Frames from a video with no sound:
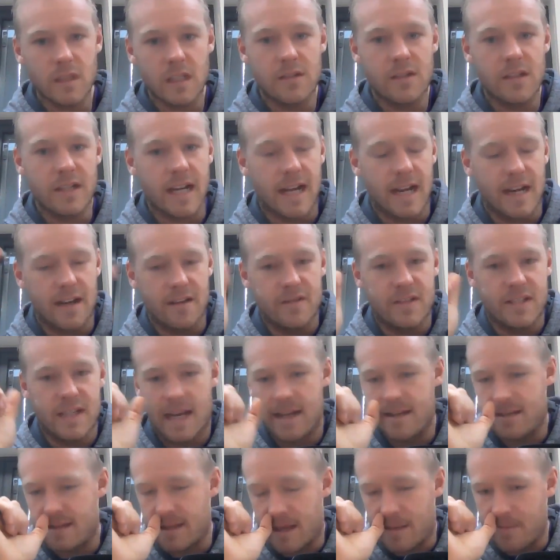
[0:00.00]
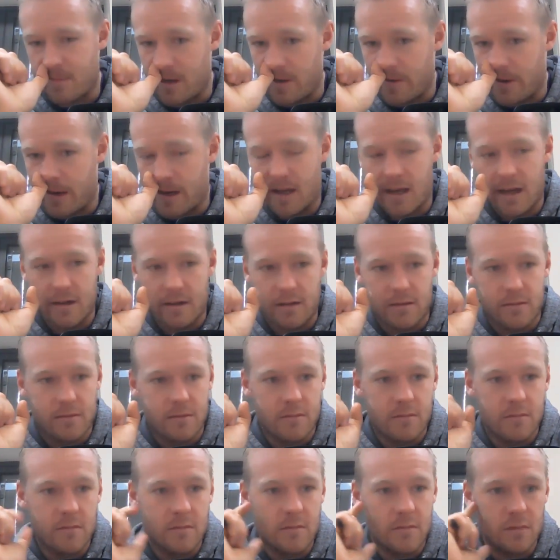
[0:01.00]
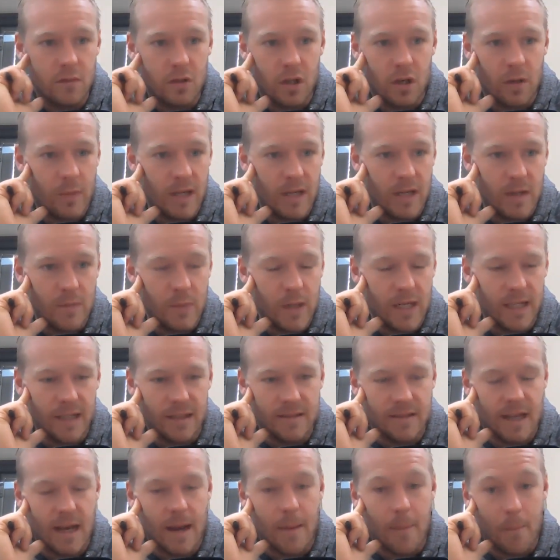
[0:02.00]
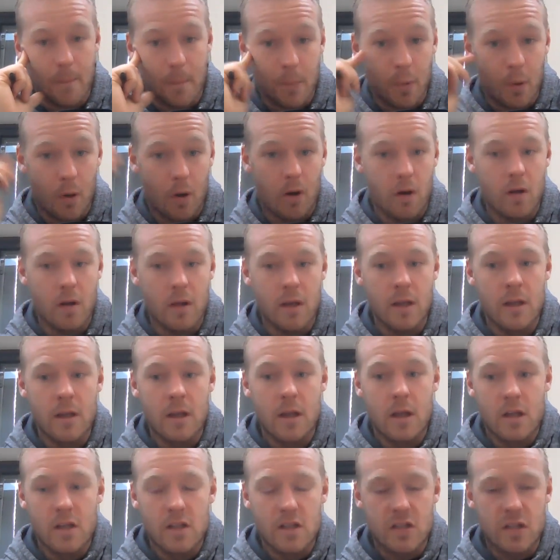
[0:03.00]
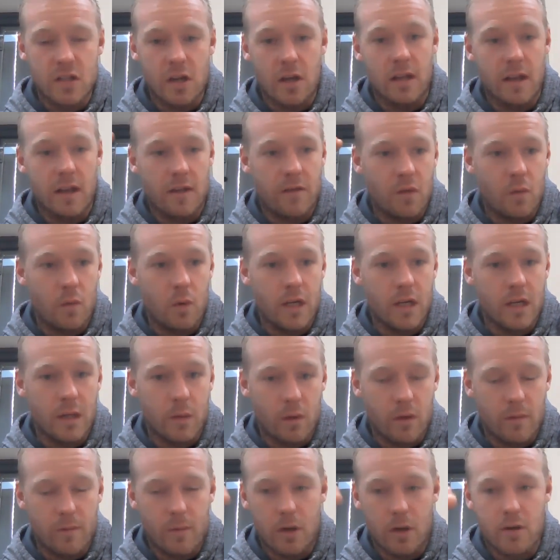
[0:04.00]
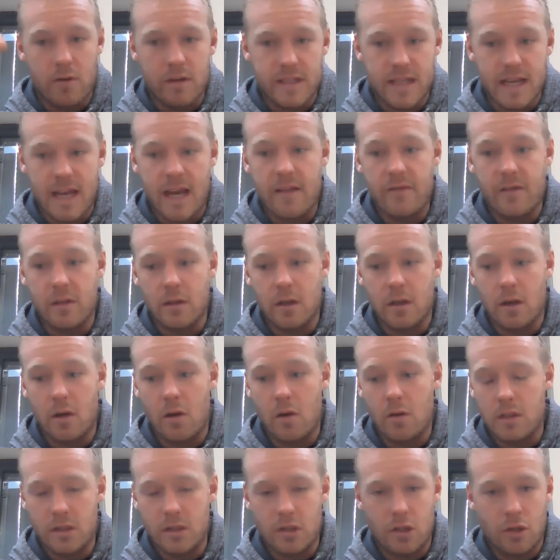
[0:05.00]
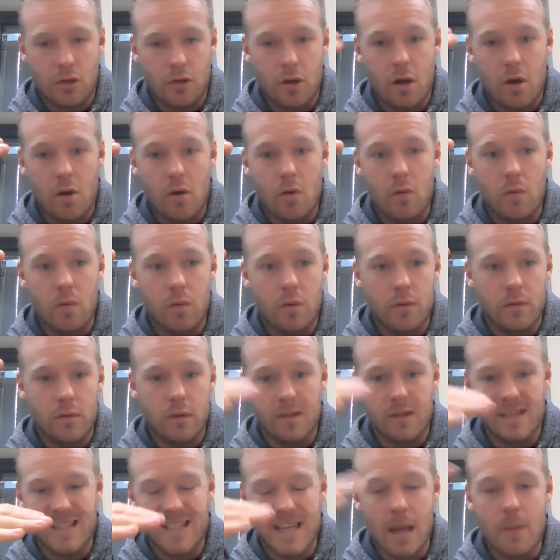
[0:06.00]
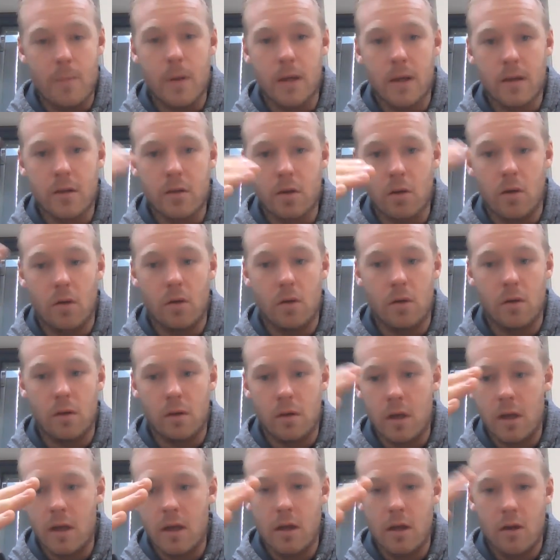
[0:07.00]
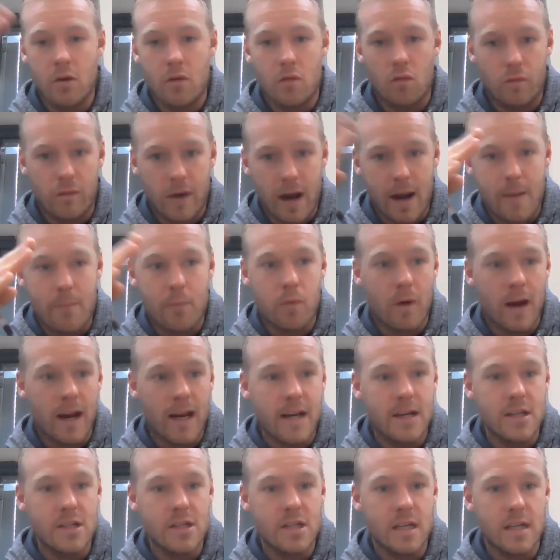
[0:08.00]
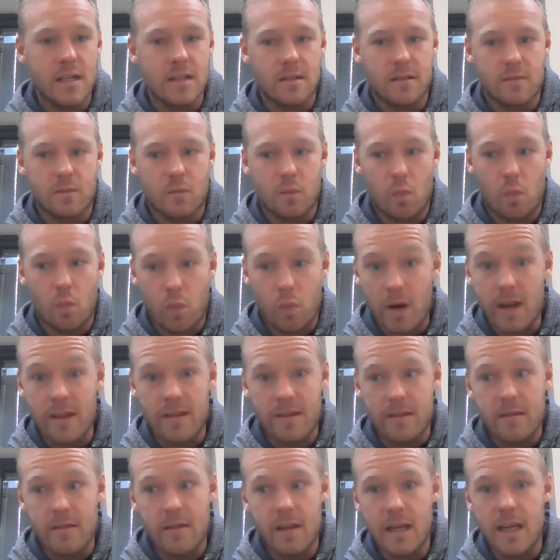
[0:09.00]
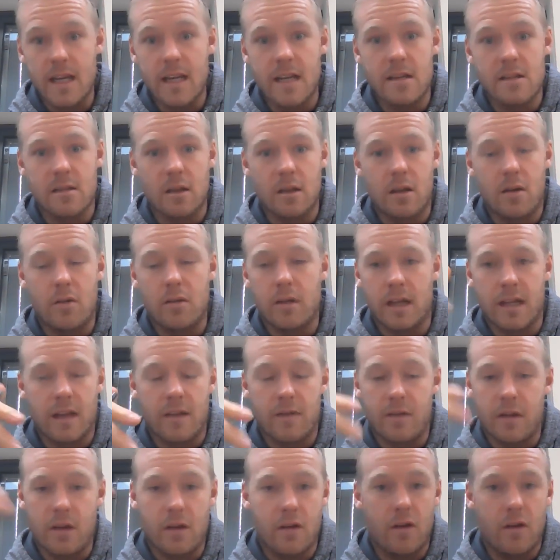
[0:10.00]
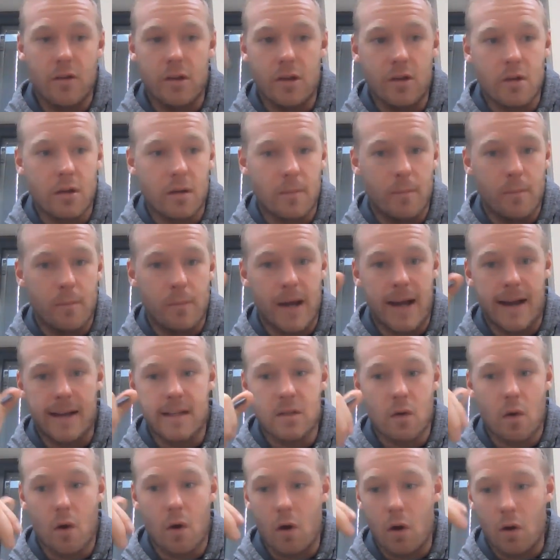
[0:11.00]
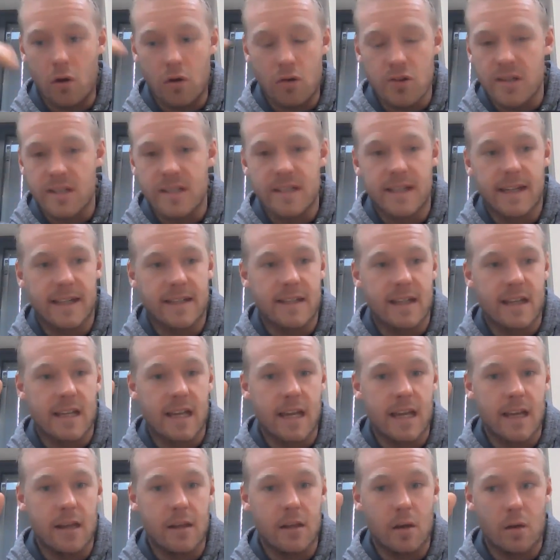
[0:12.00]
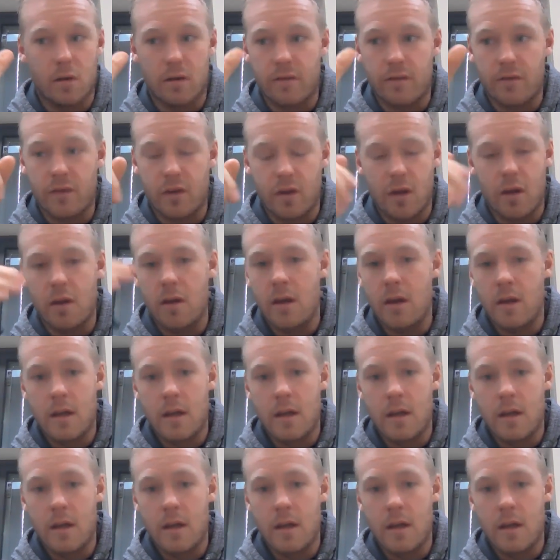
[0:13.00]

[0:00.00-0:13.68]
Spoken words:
the kind of sets that I'm doing aren't going to be as big as that. But certainly if you're working with moderate to heavy loads and you know your typical rep ranges with each load, like if you know you can back squat 160 kilos for,